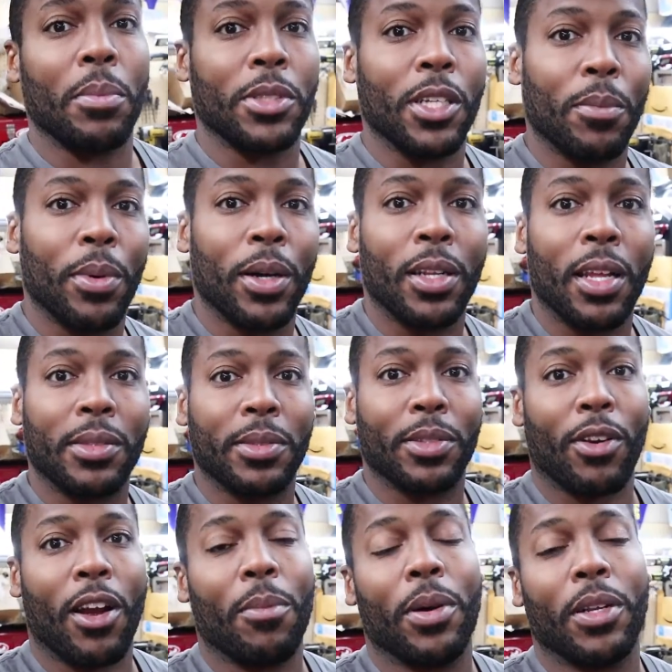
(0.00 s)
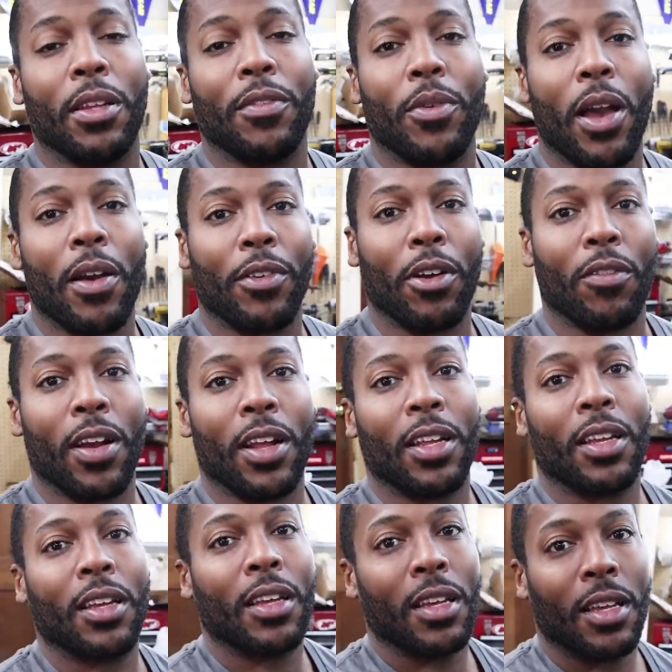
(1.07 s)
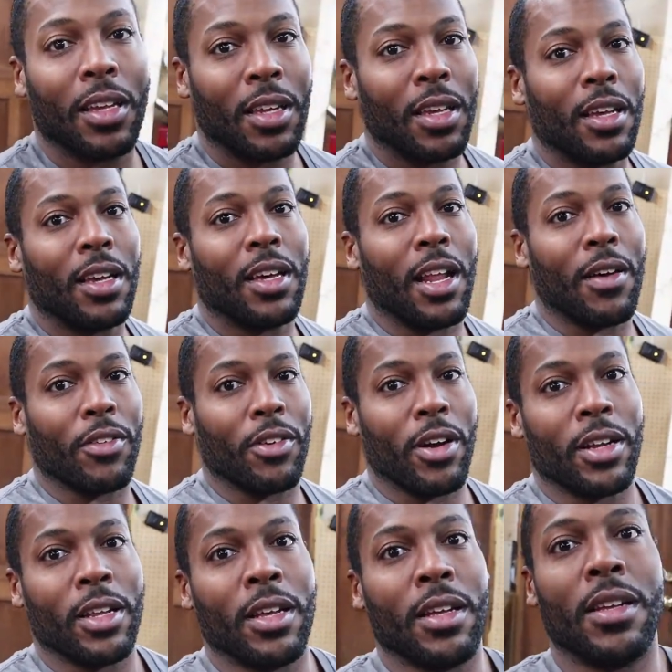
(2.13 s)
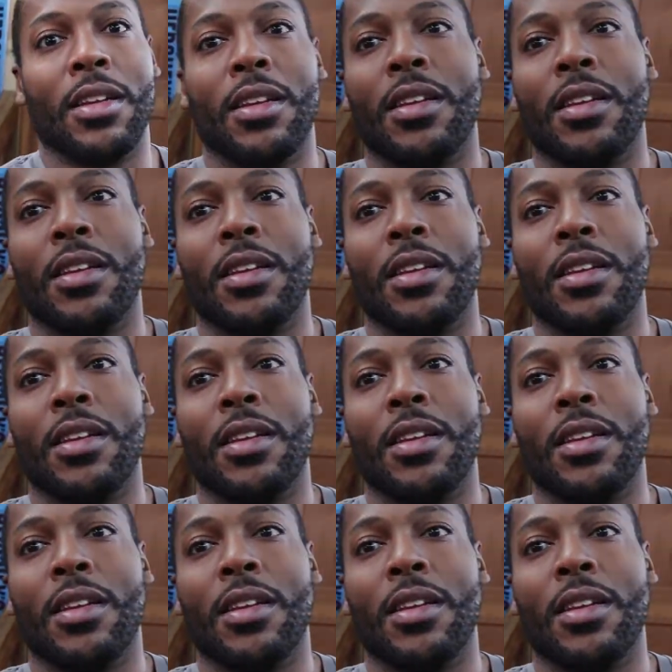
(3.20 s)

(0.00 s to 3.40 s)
thumbs up button, that subscribe button if you haven't already. And have a great day.